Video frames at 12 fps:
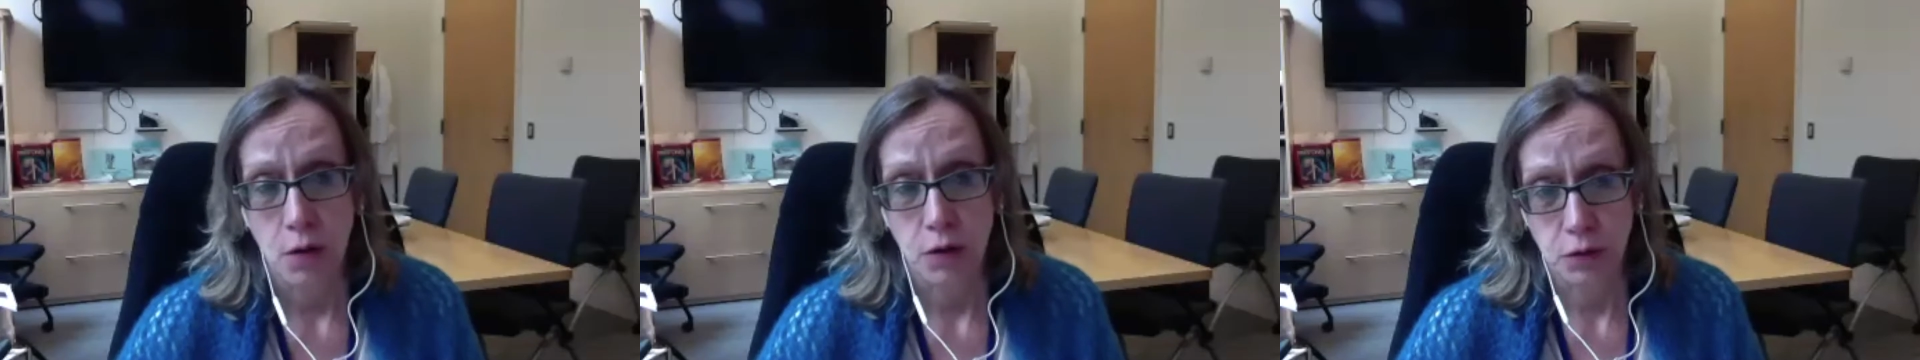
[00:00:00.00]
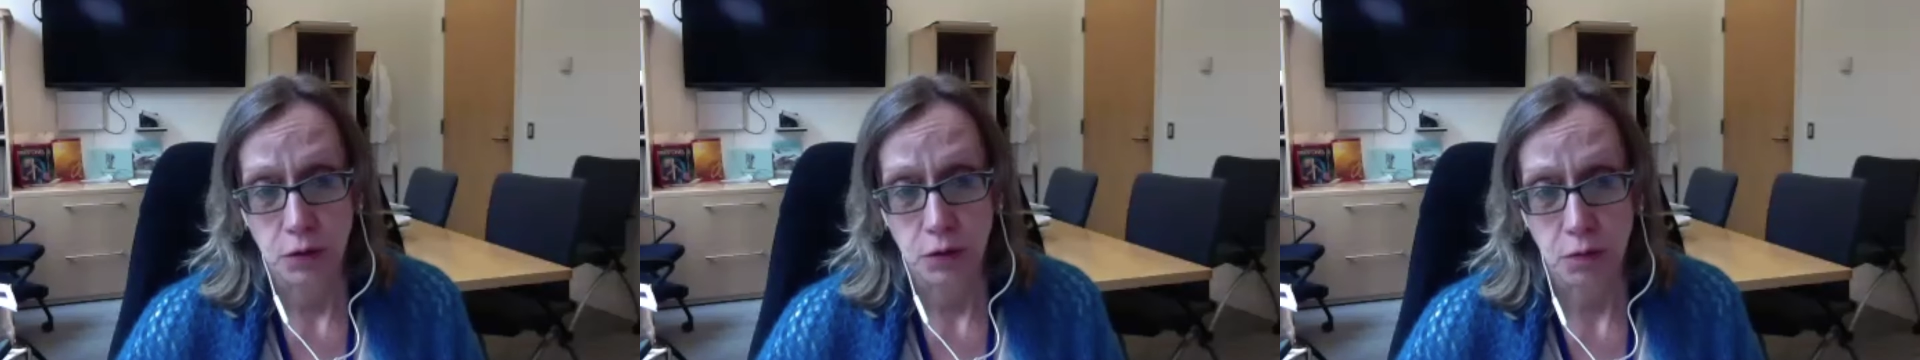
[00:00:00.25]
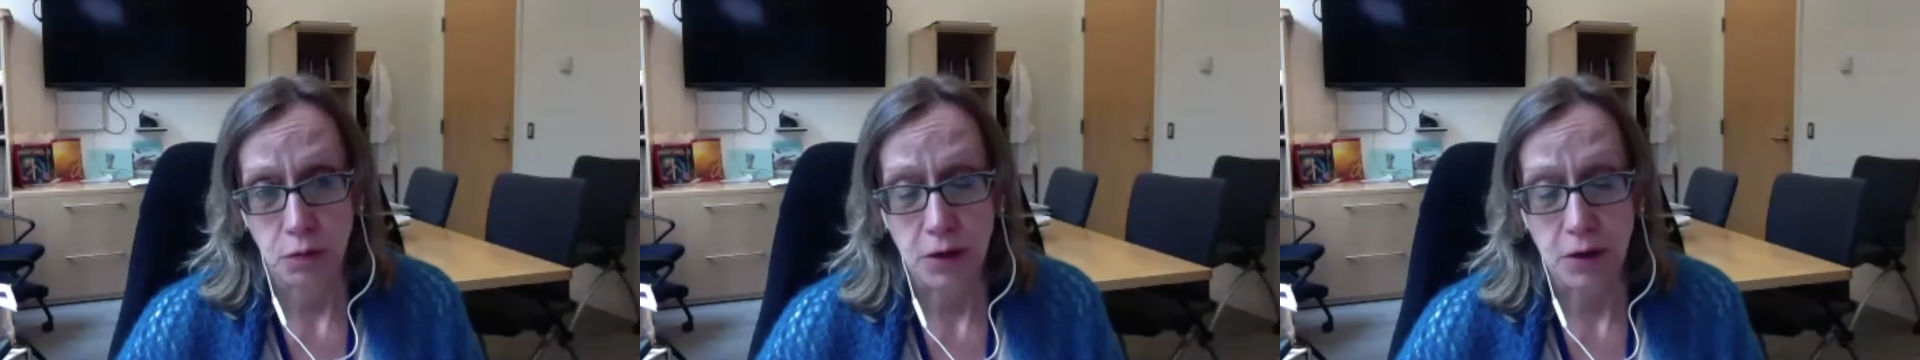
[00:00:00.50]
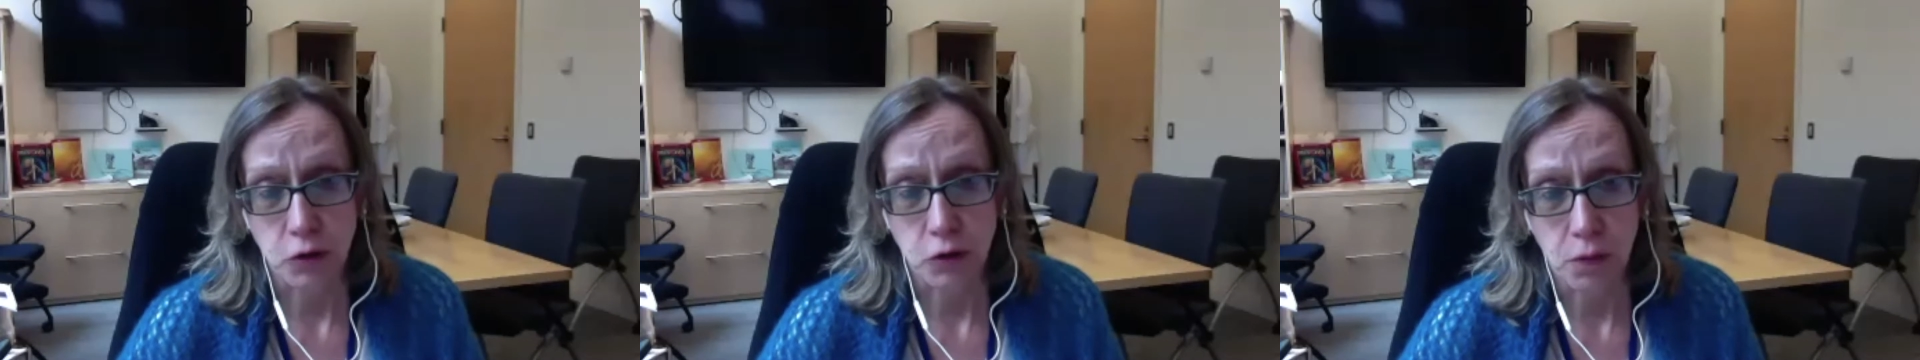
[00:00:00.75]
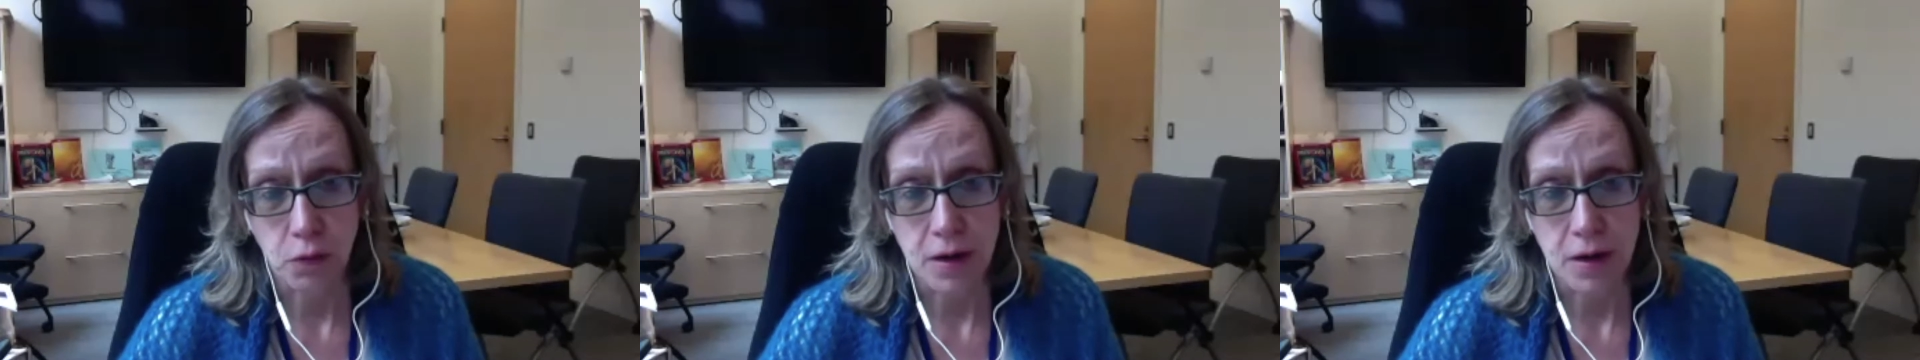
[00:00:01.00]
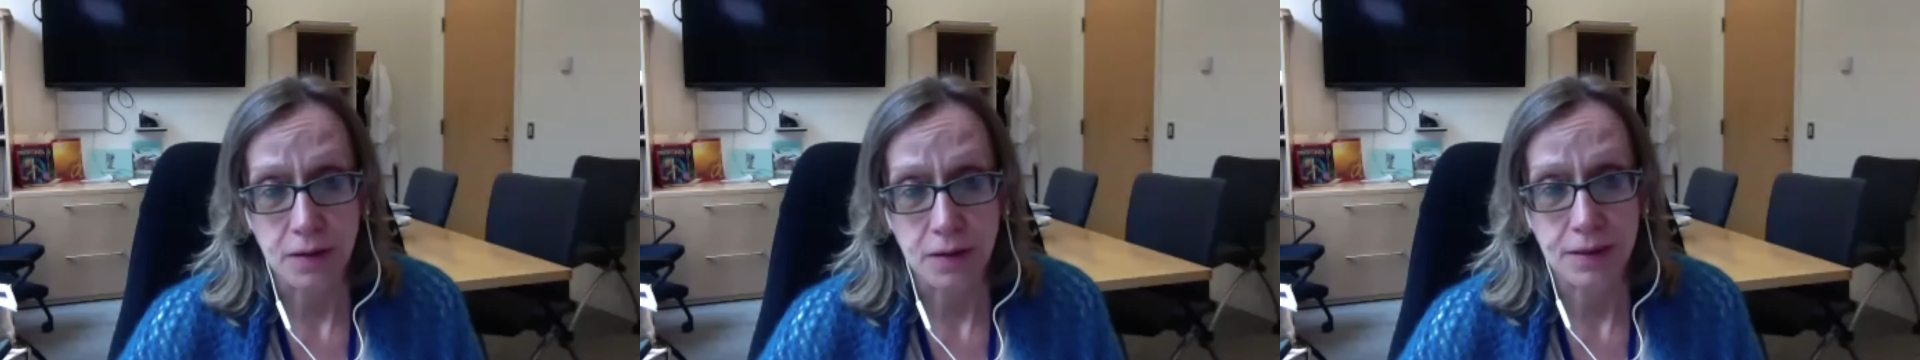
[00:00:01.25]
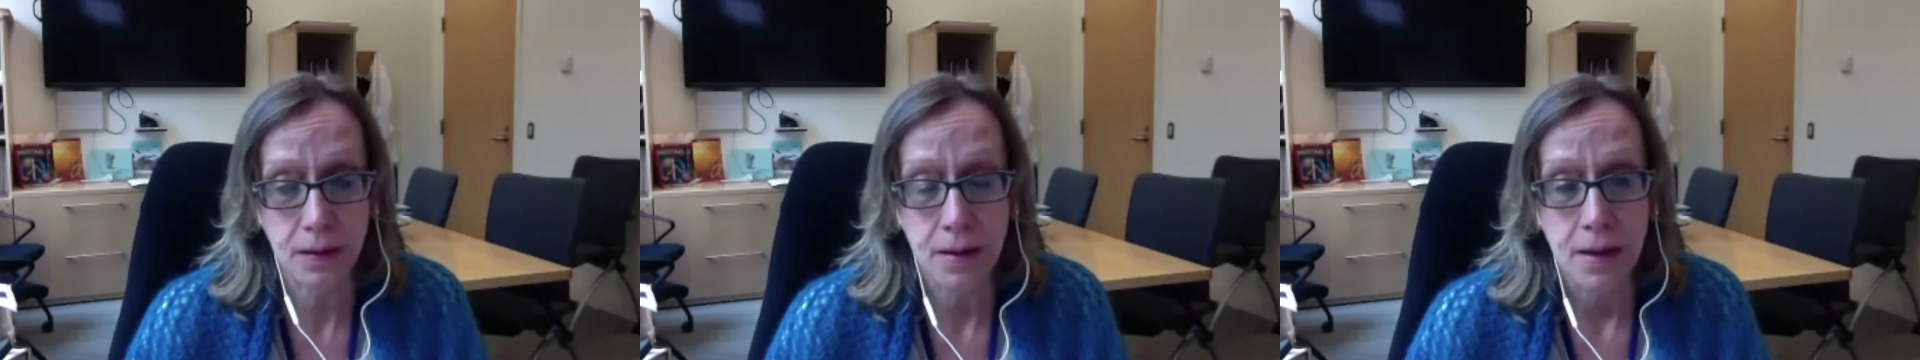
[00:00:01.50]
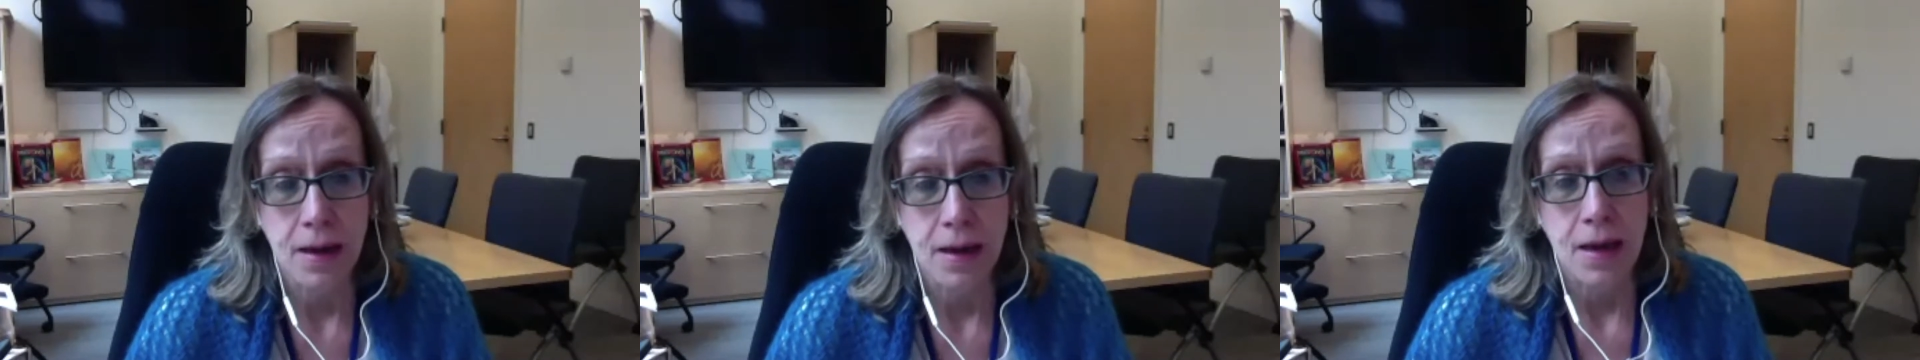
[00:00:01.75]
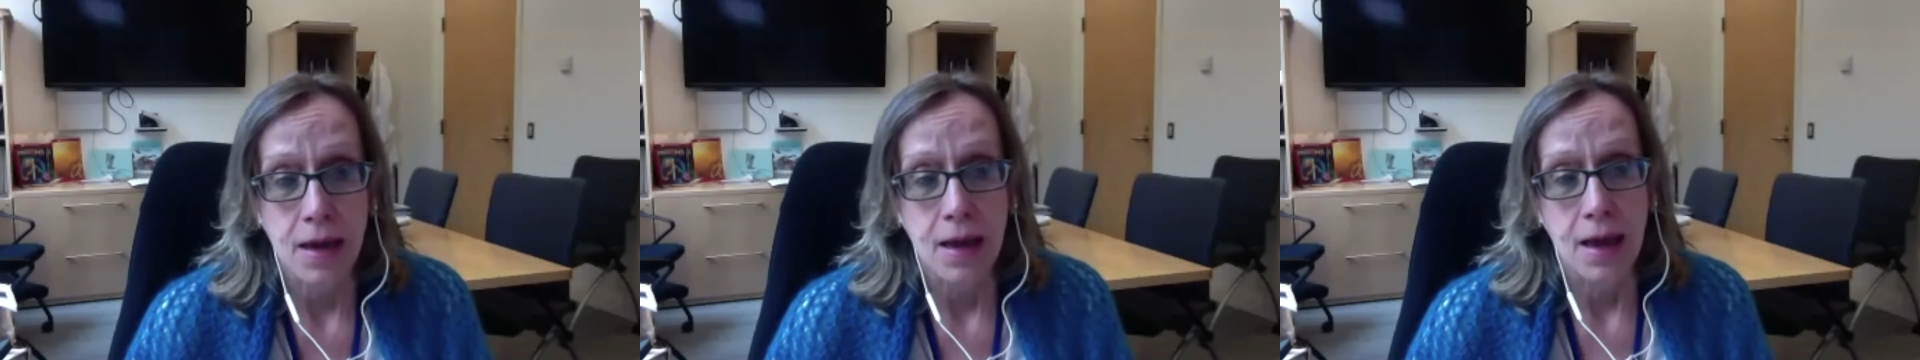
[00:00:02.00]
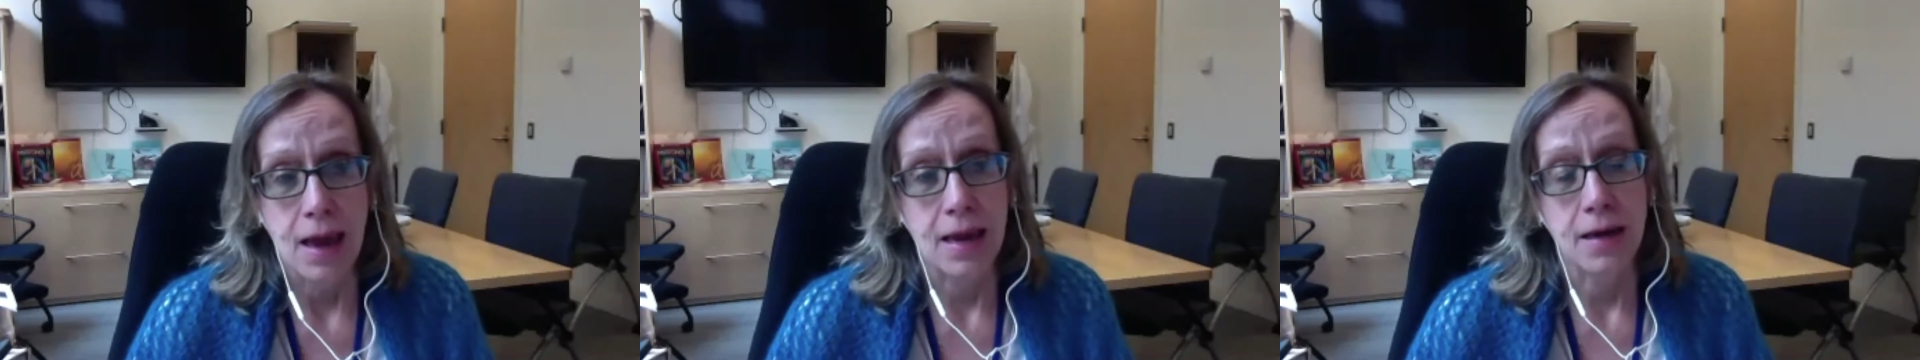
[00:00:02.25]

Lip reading: or to your insurance. And